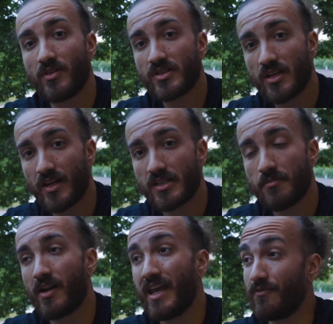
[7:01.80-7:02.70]
you're serious
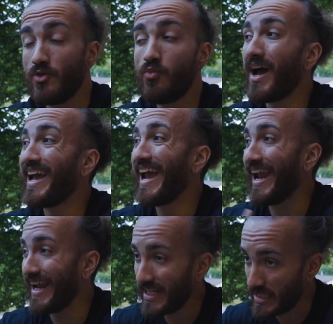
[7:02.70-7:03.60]
about it, if you want
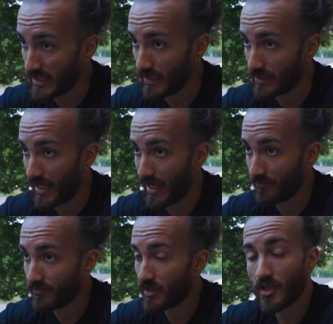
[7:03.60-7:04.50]
anything in life,
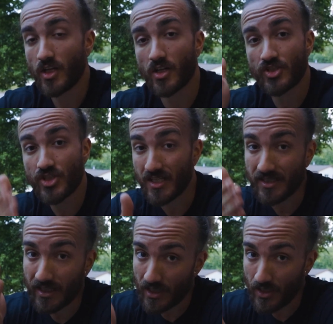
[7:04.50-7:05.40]
you're
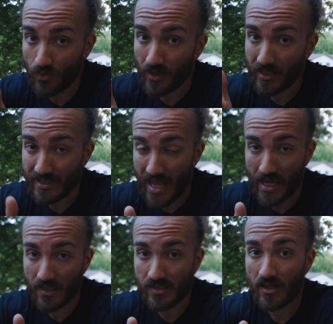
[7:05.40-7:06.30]
just gonna do what it
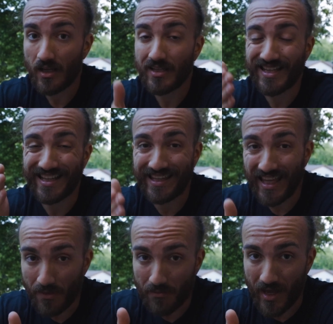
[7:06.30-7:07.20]
takes to
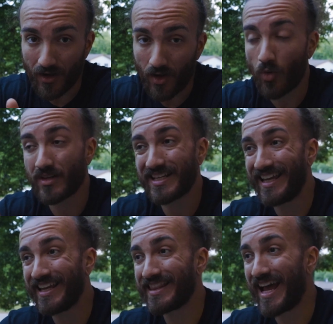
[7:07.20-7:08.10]
get better or to
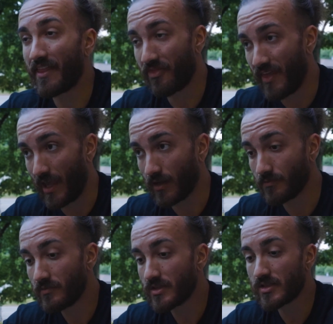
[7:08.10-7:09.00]
get that thing.
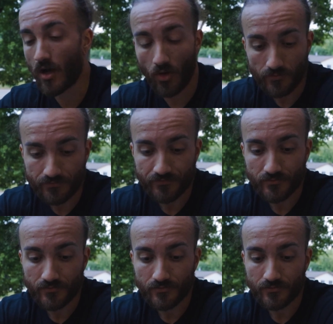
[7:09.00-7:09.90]
So
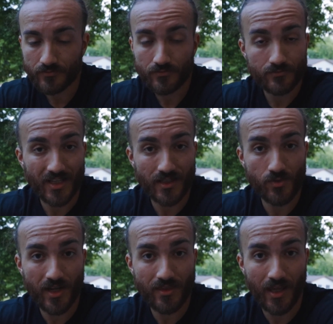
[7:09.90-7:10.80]
that's
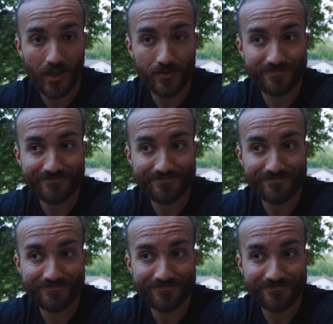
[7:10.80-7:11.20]
what I think.